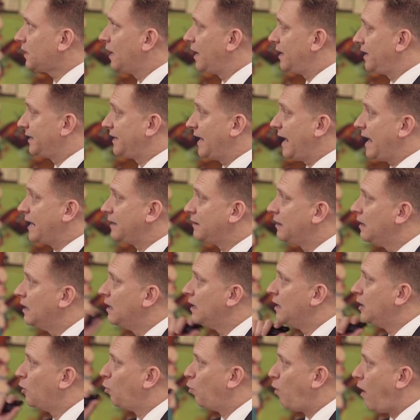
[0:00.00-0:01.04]
And again,
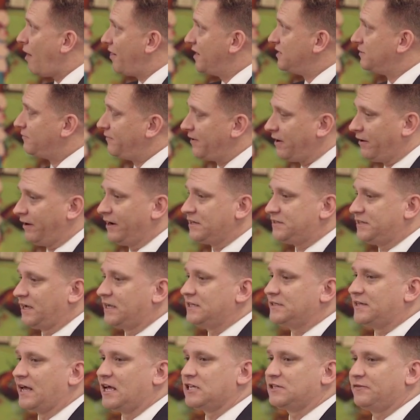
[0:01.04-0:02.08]
while it's very
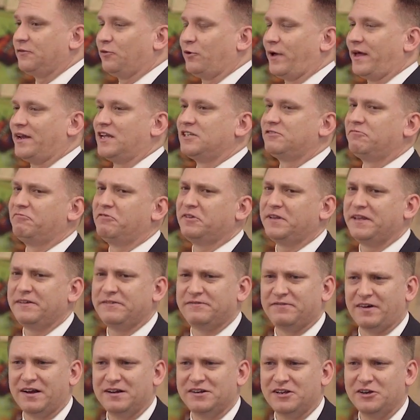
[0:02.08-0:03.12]
successful, and it's really
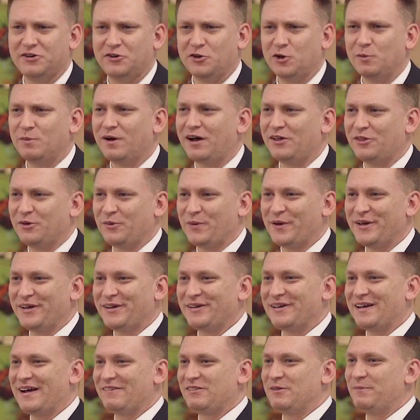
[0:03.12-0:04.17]
fun to do, by the
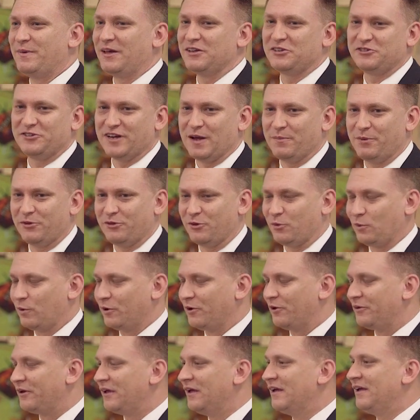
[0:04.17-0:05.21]
way, I have the best job in the
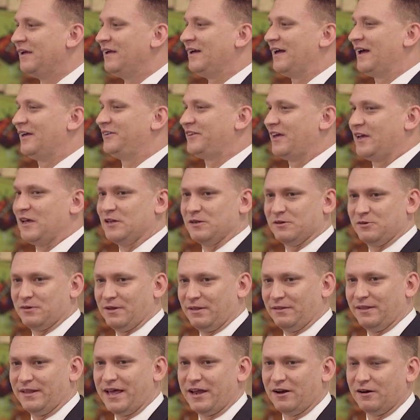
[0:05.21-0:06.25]
world. I'll tell you
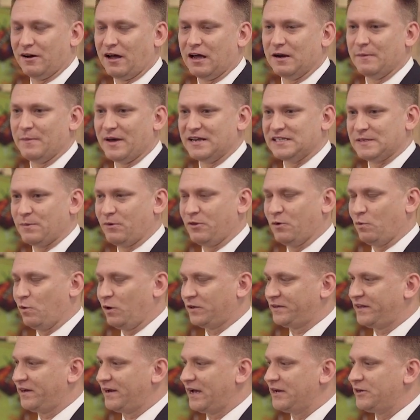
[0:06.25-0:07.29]
later on about some of the
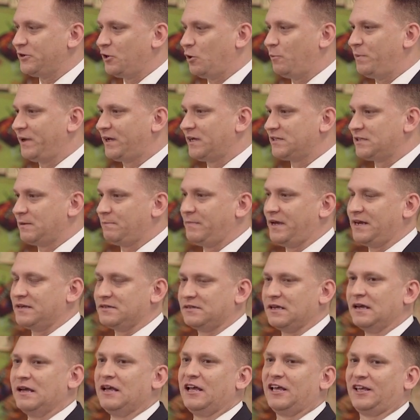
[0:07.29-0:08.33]
work that I do, because it
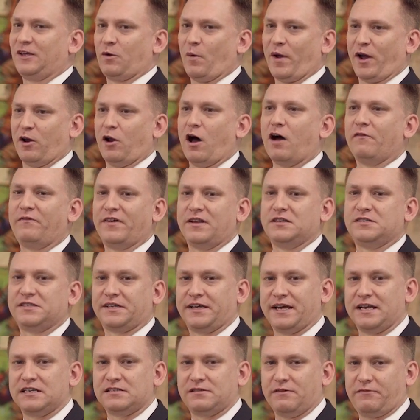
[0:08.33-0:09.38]
means going on offense
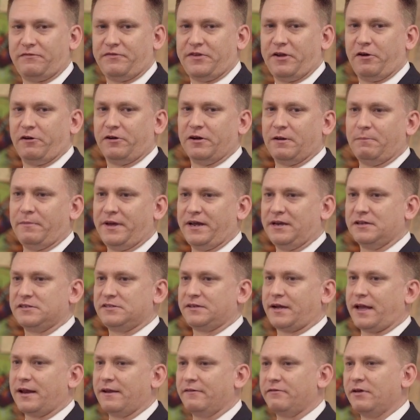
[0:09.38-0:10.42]
against the fear, and it
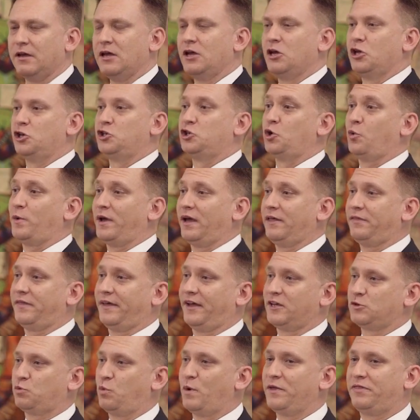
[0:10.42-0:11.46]
means kind of doing
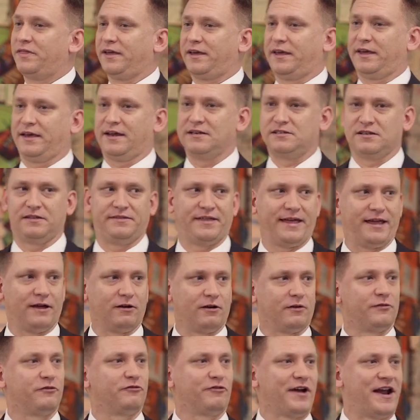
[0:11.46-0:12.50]
things with the kids that they
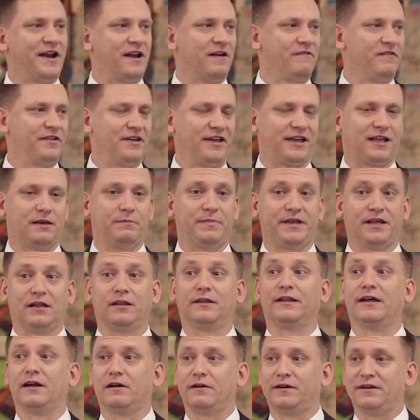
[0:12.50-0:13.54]
are afraid of, and it can be
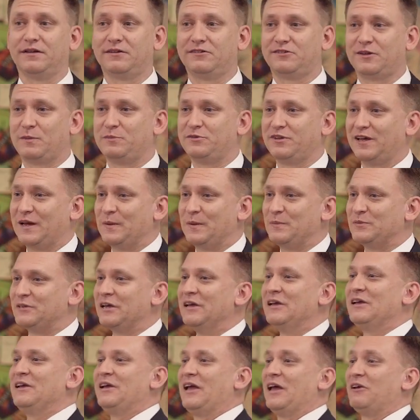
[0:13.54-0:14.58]
hilarious sometimes
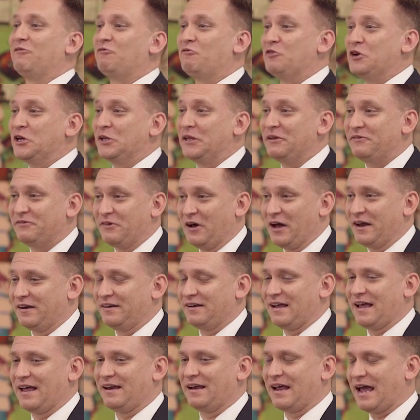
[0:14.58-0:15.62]
and really fun.
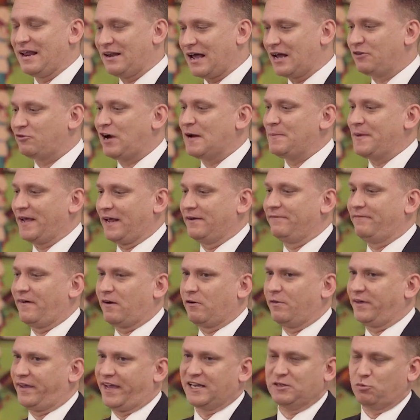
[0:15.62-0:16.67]
And I try and make it fun
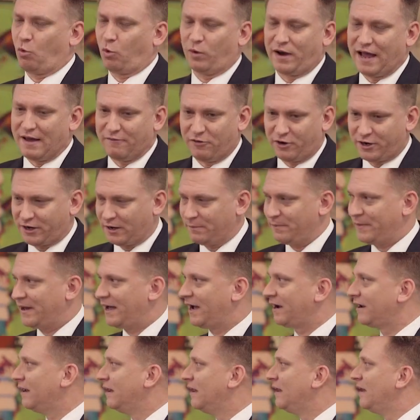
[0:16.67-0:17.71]
or the kids won't ever come
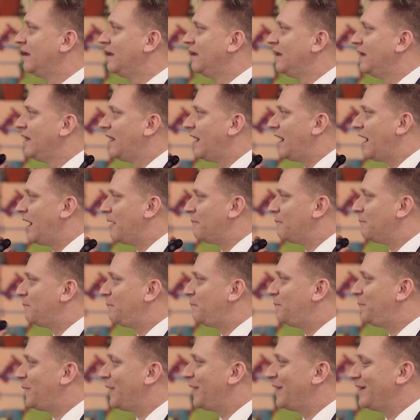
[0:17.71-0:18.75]
back.
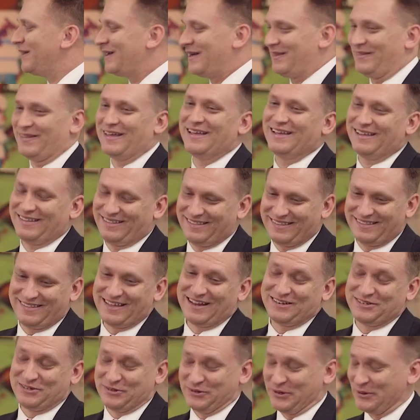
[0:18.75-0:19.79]
And
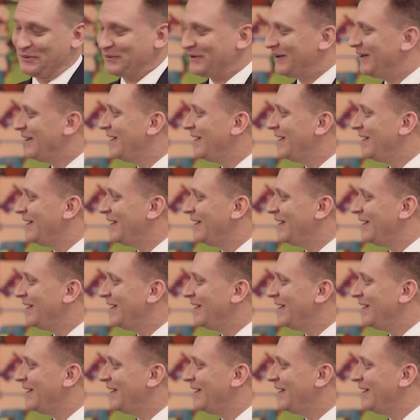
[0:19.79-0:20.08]
that's true.